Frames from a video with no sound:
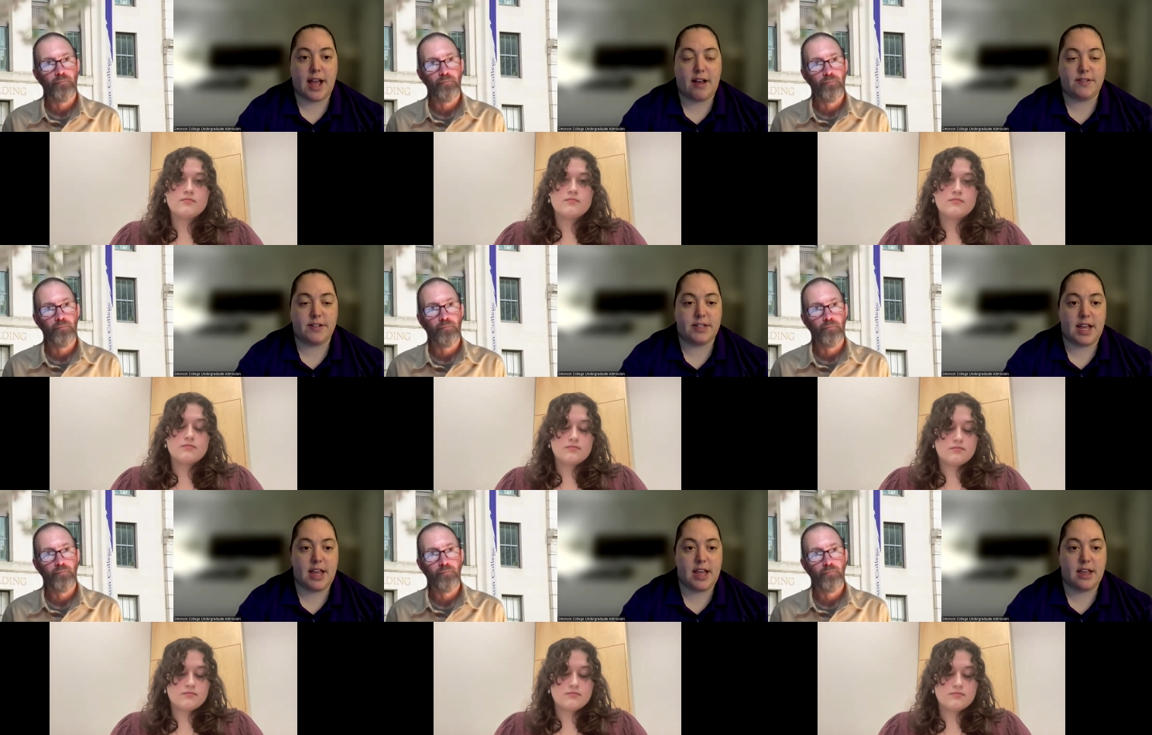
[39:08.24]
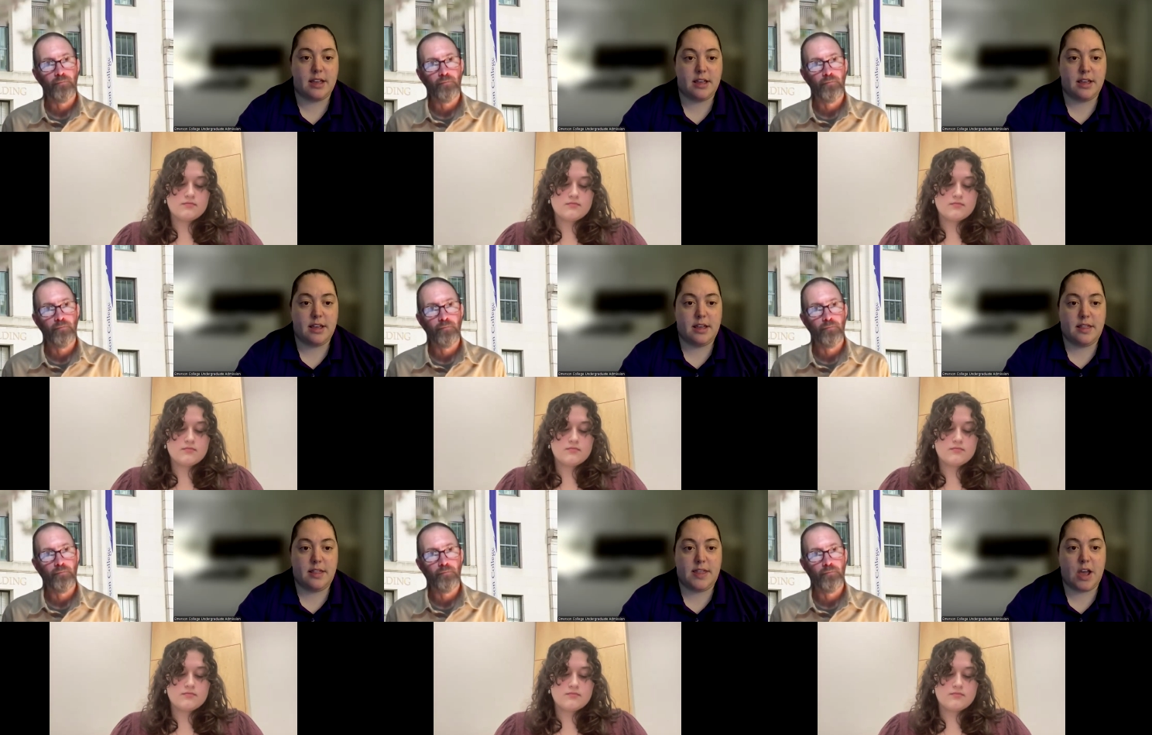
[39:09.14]
Speaker 1: have to take
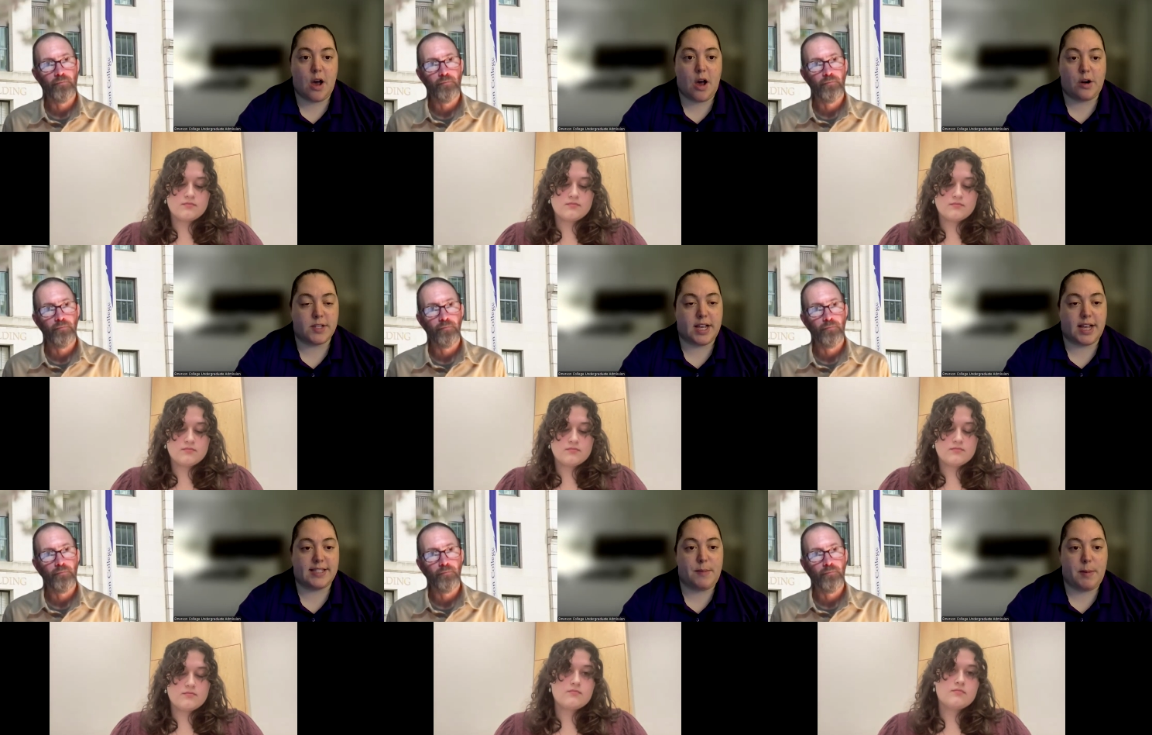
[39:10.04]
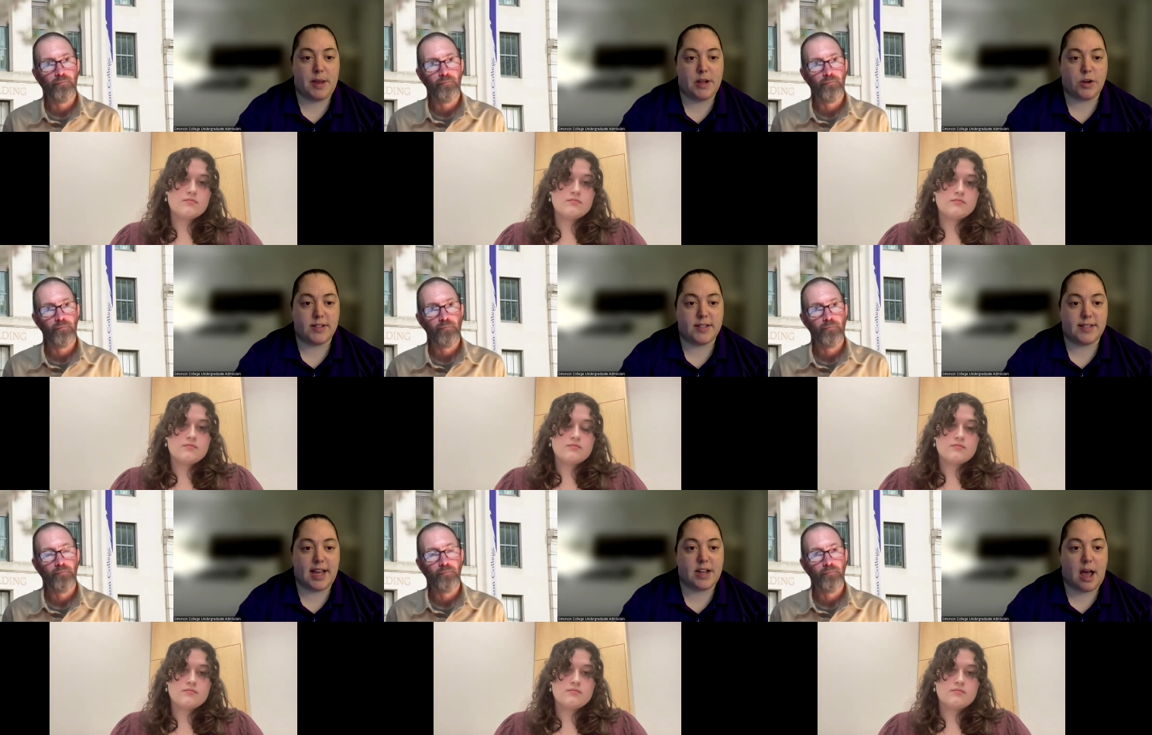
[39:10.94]
the honors class that maybe
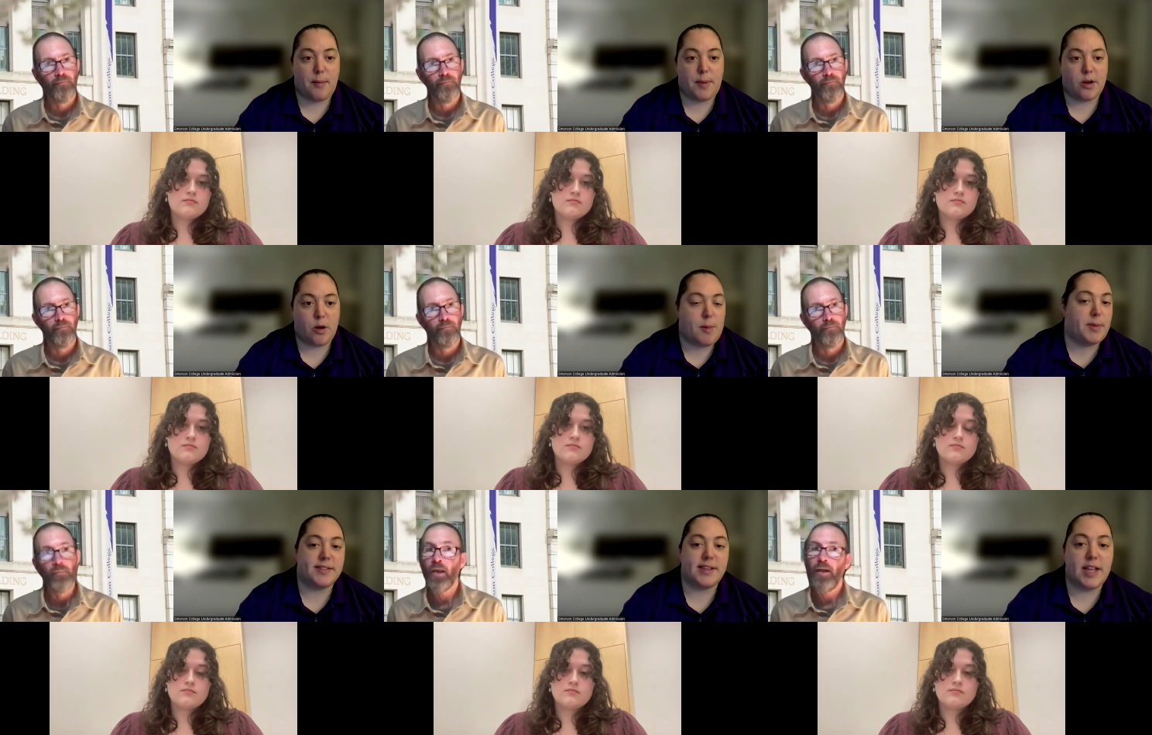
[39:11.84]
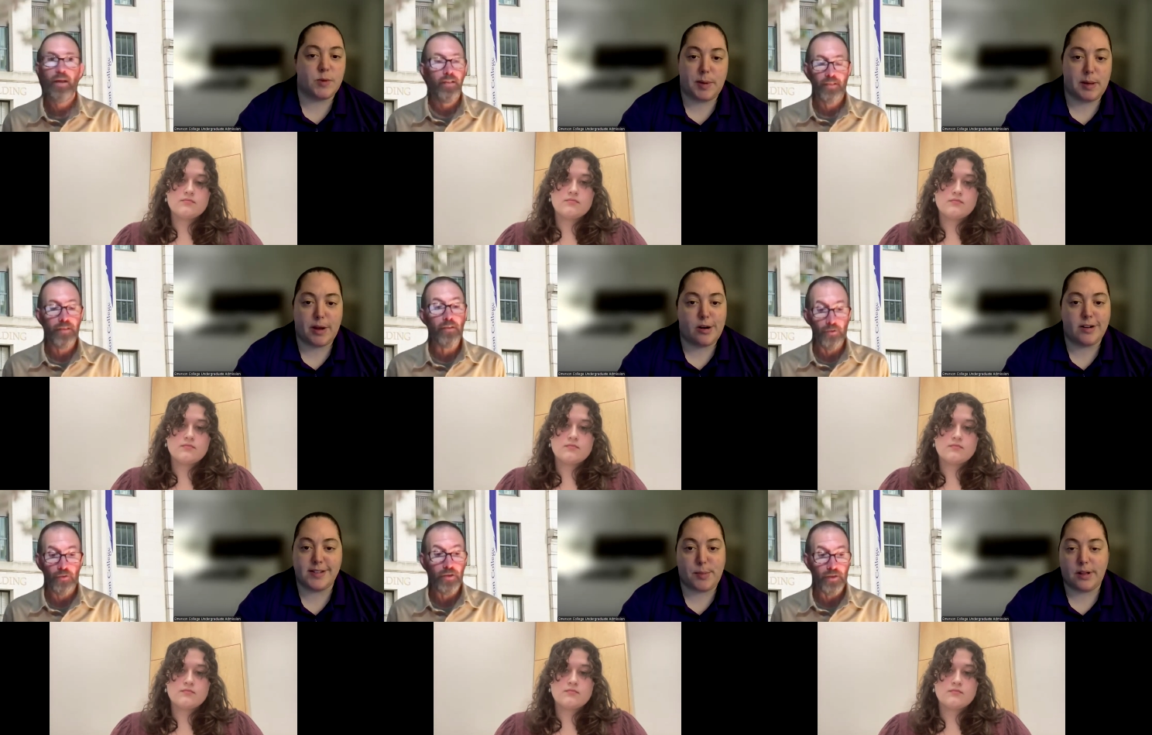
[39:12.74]
addresses that topic, or maybe science would be a better
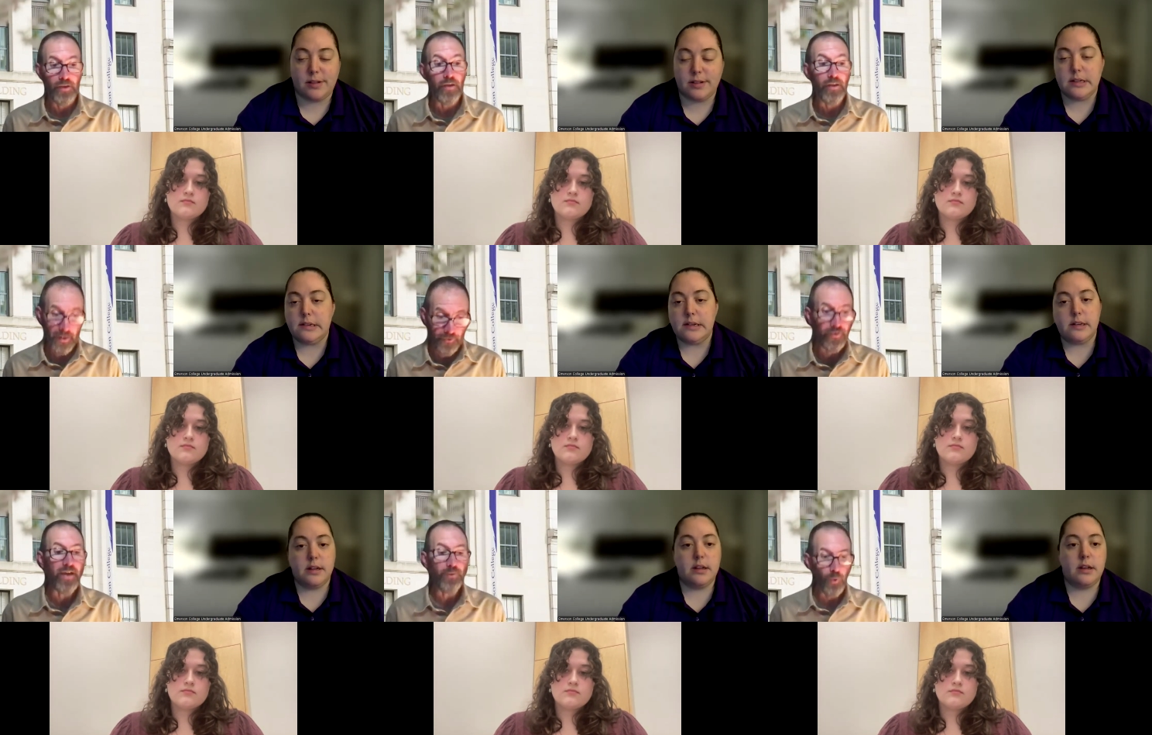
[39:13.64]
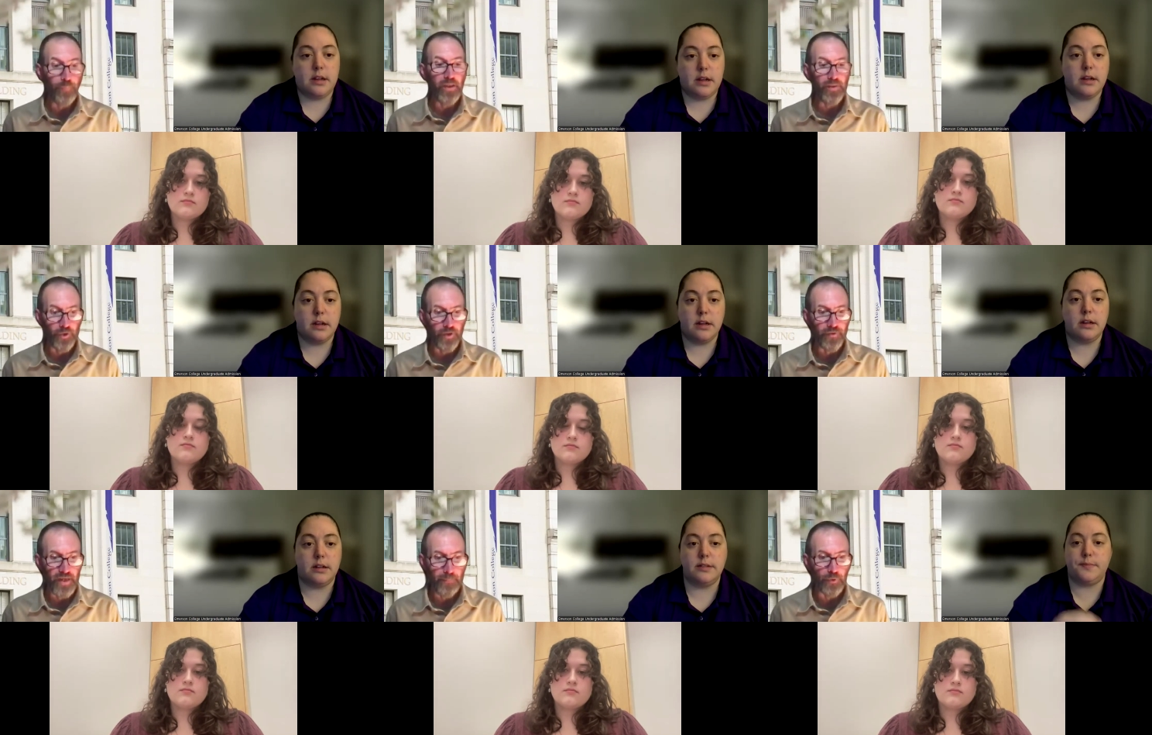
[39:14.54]
example.
Speaker 2: Yeah, science would be the good
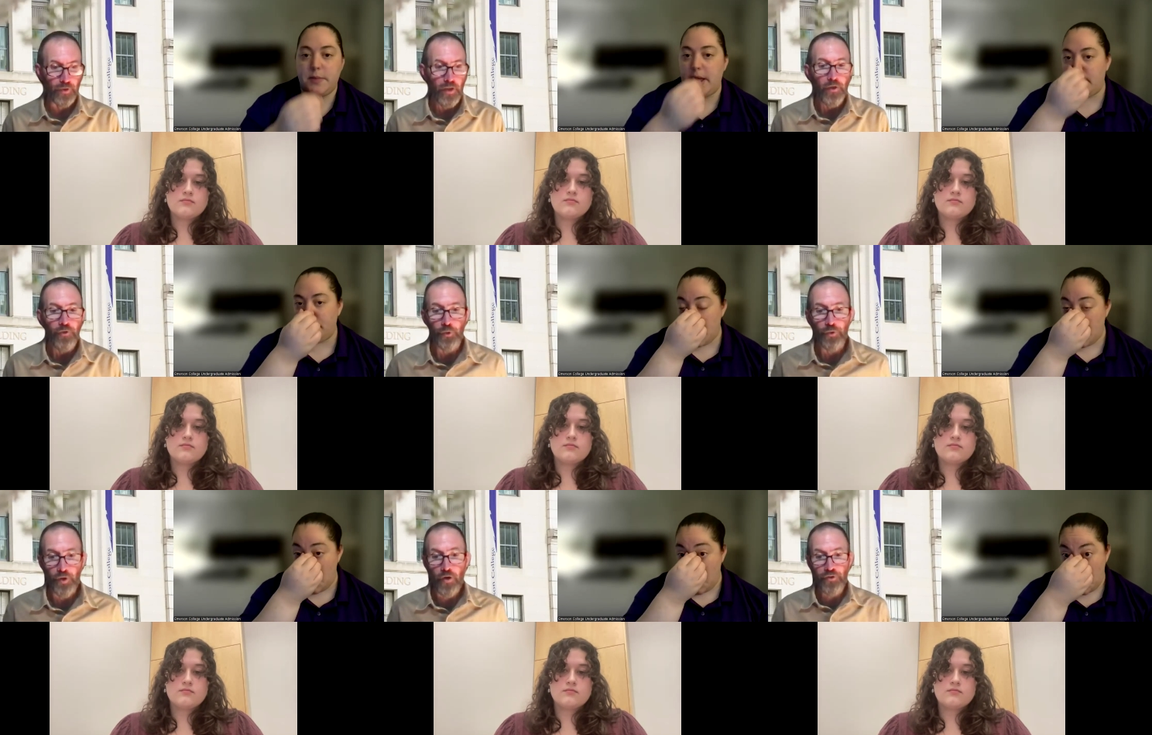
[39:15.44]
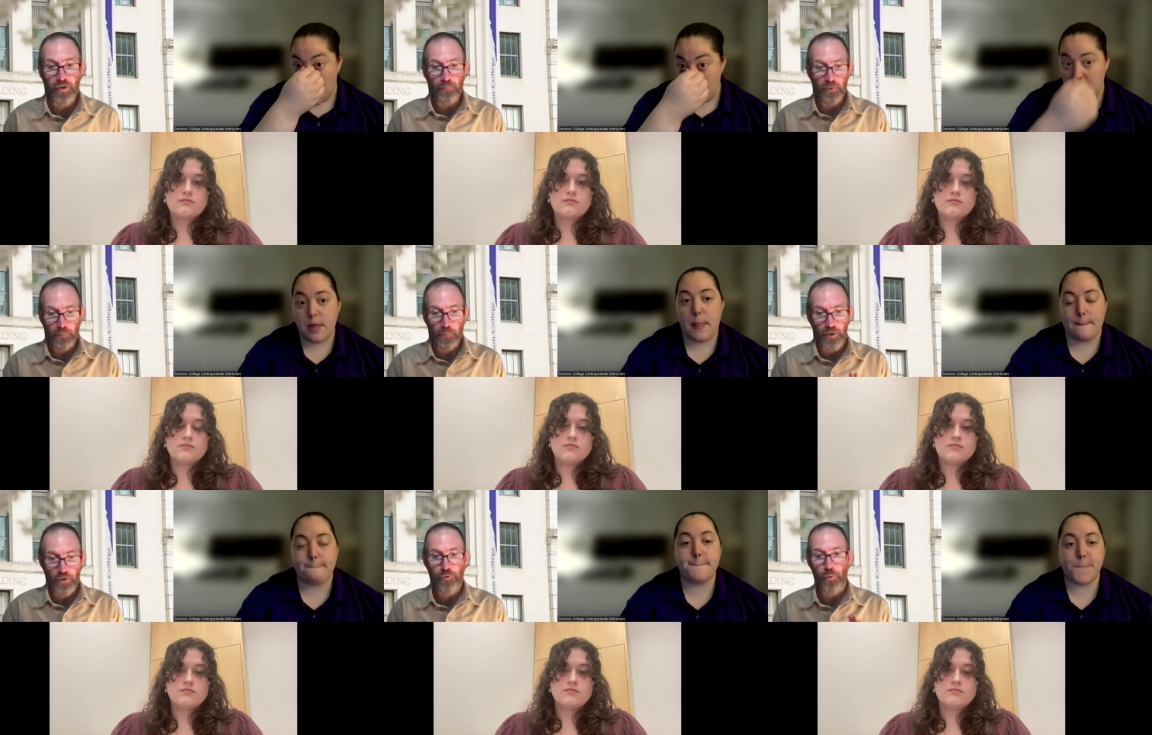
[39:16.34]
example. Yeah. So there are some liberal
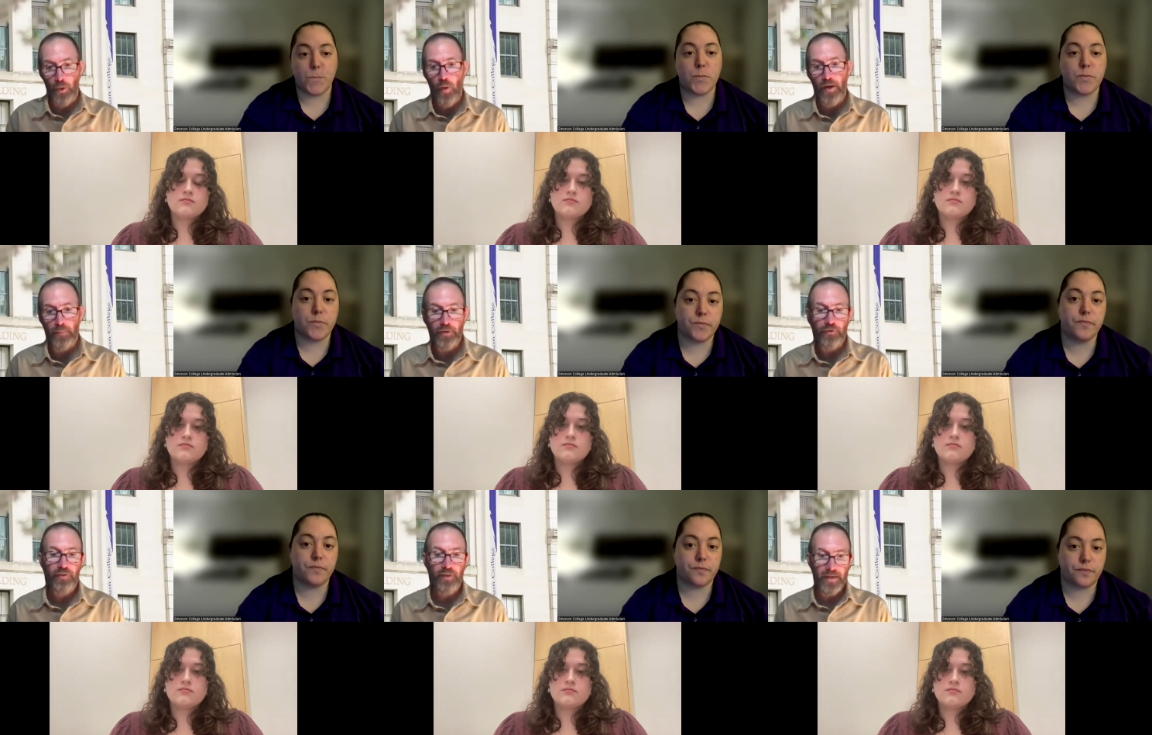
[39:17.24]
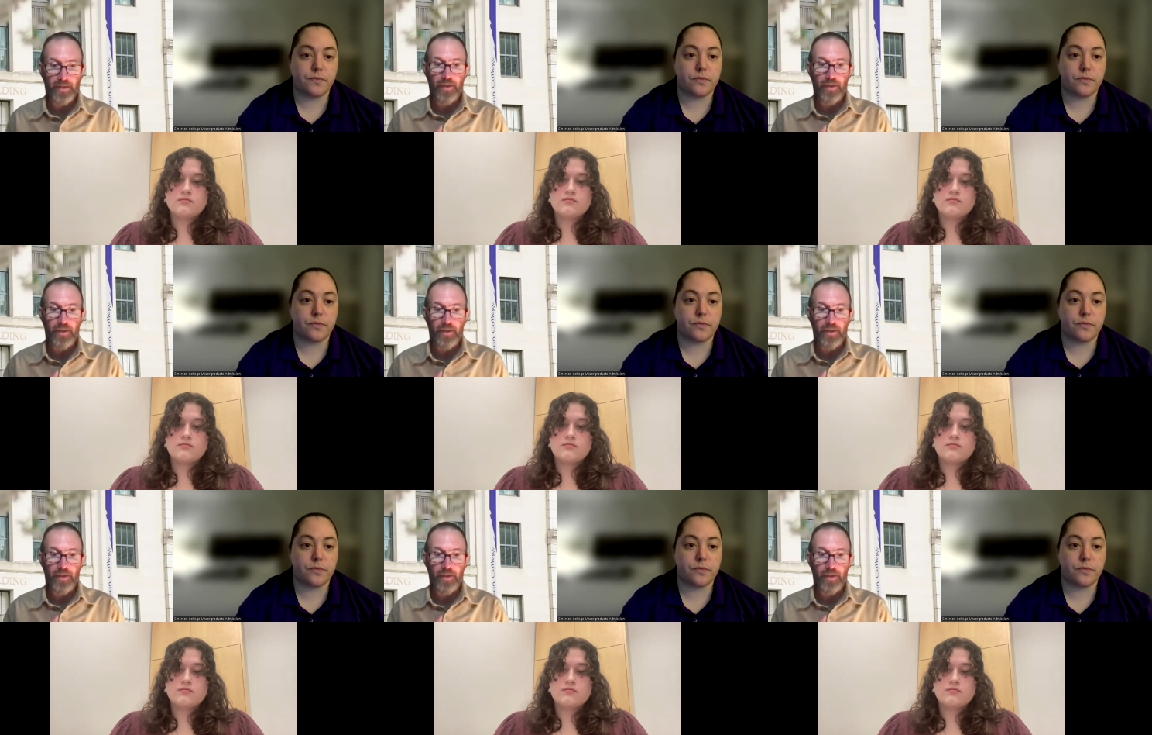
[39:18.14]
arts requirements like